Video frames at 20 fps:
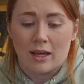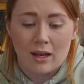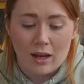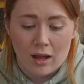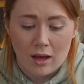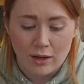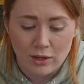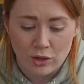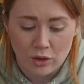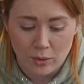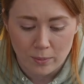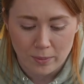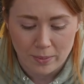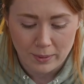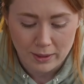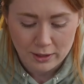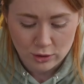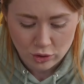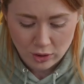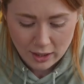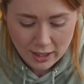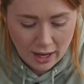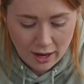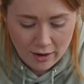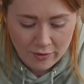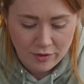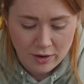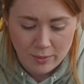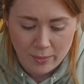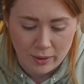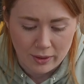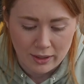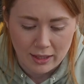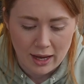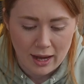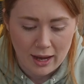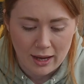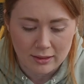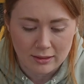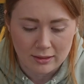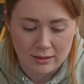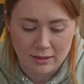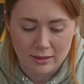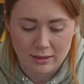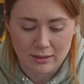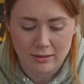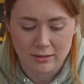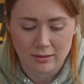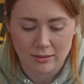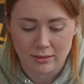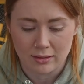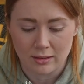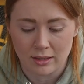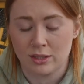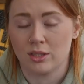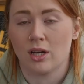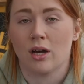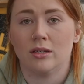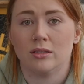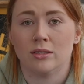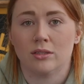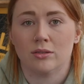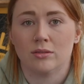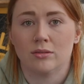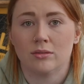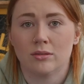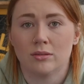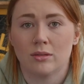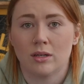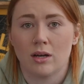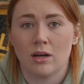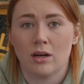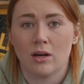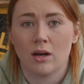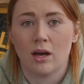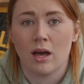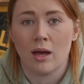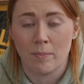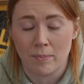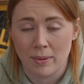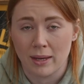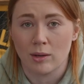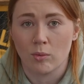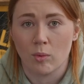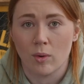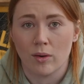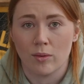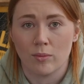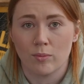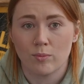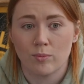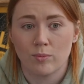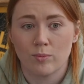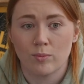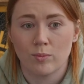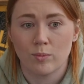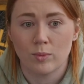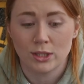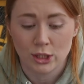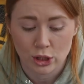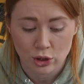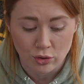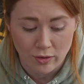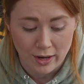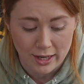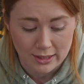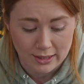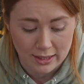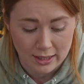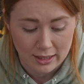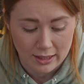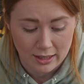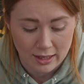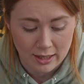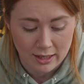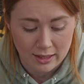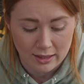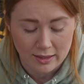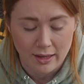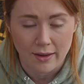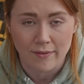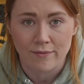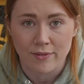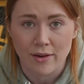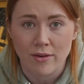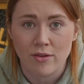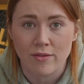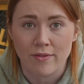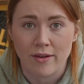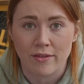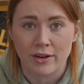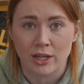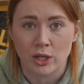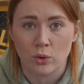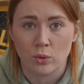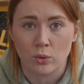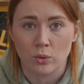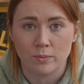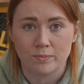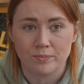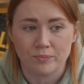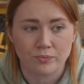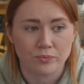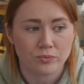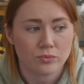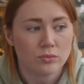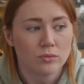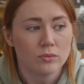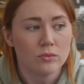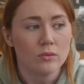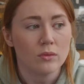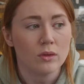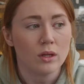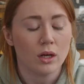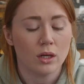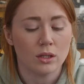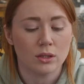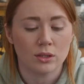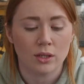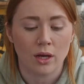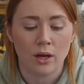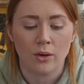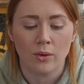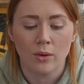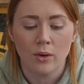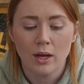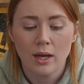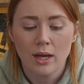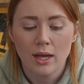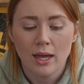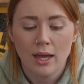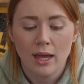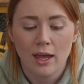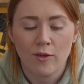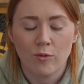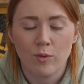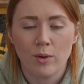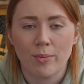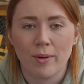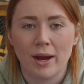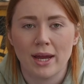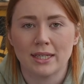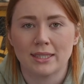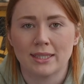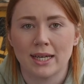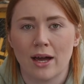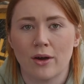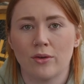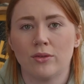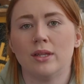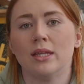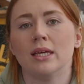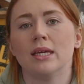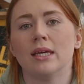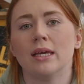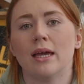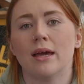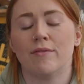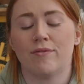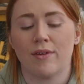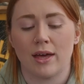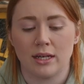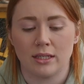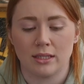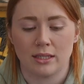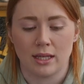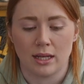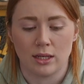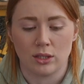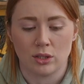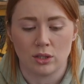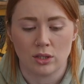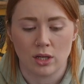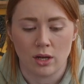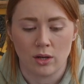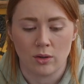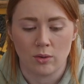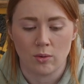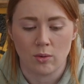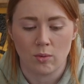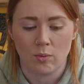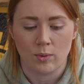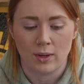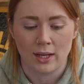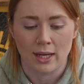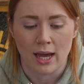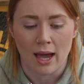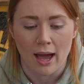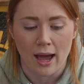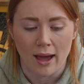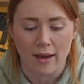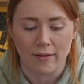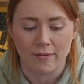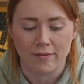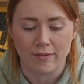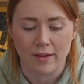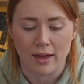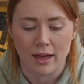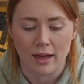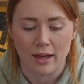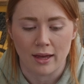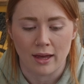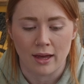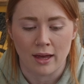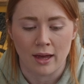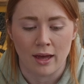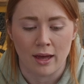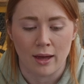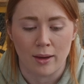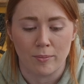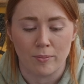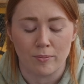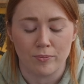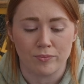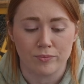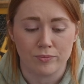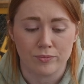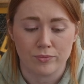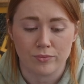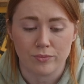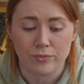a lineup. Literally everybody has a title, a big one, which is crazy. It's very, very cool. So if we break down the events then, so we have a